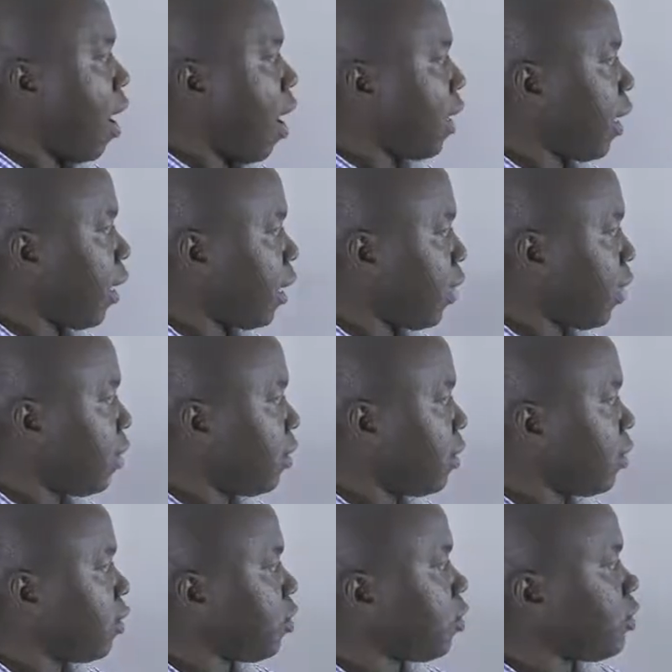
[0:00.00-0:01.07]
And
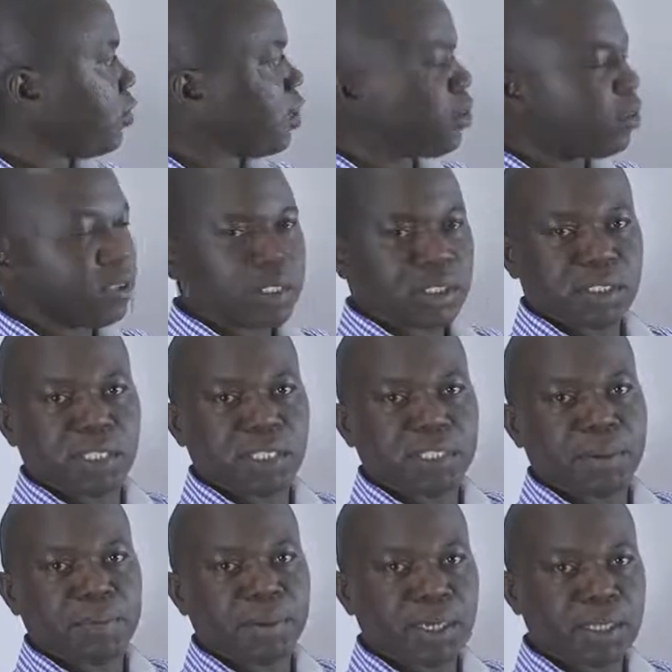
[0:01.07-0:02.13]
again, it should be noted
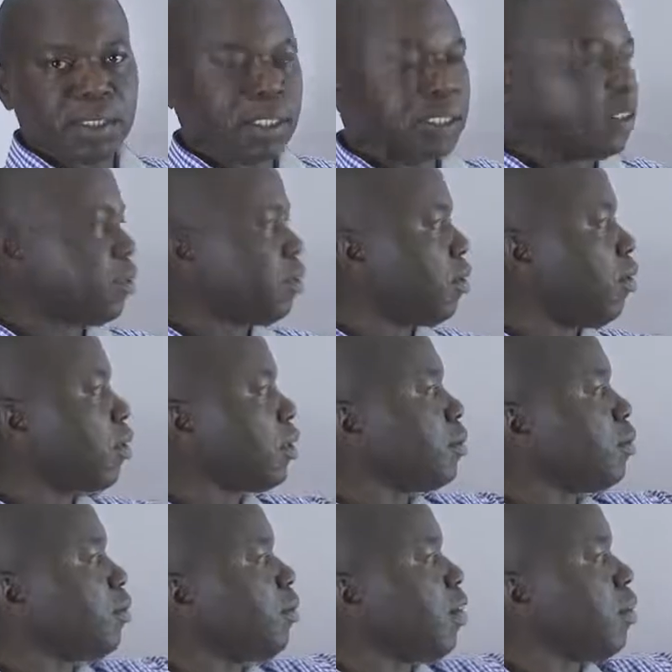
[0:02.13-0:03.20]
that parasites will always
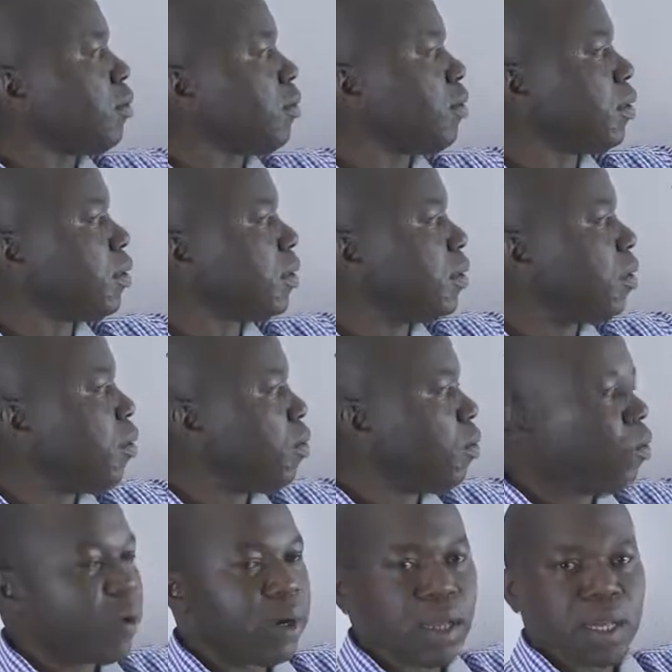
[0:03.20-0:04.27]
be found
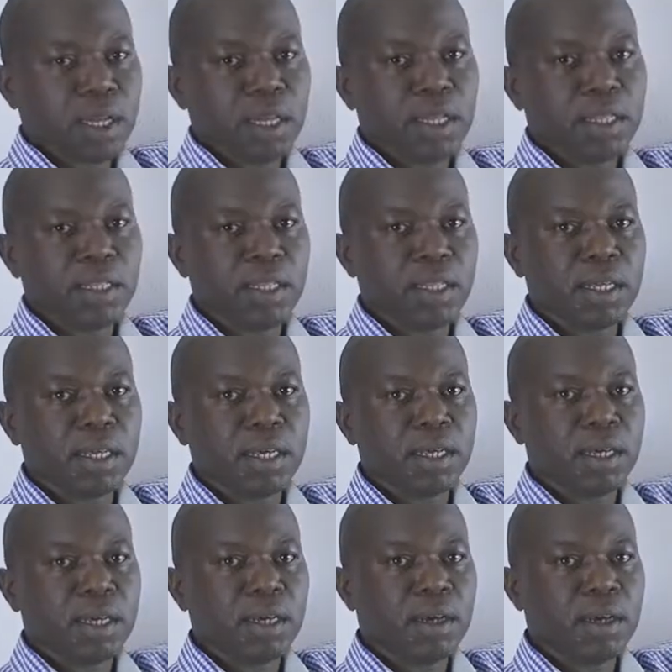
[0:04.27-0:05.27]
where there